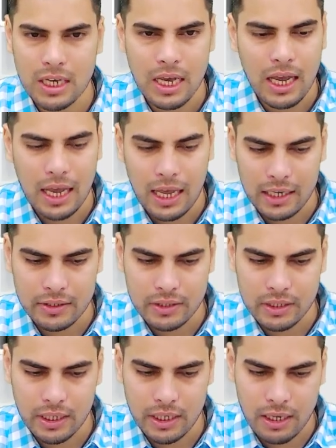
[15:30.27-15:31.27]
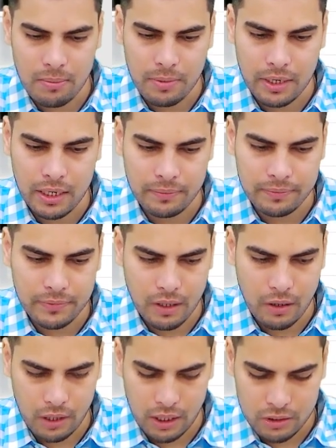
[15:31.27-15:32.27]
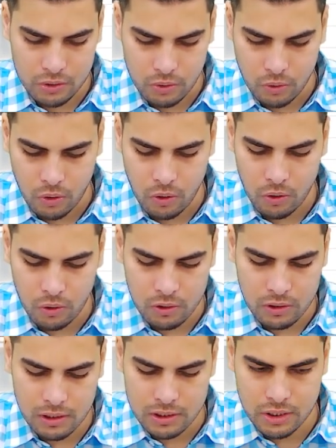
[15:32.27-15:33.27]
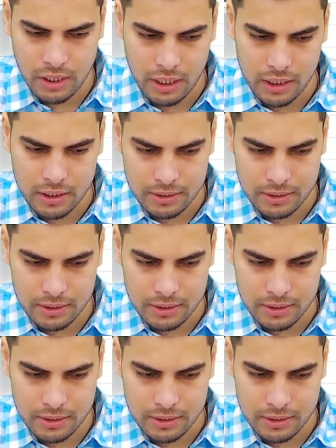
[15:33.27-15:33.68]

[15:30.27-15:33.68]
electricity company. Okay, so all the states